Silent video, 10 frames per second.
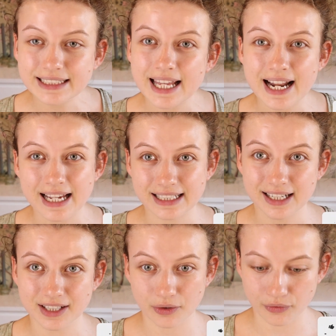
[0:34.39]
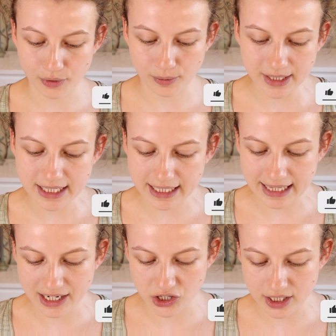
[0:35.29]
that I got from this
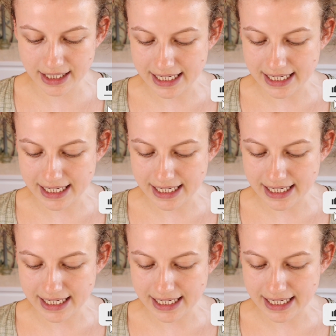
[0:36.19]
collection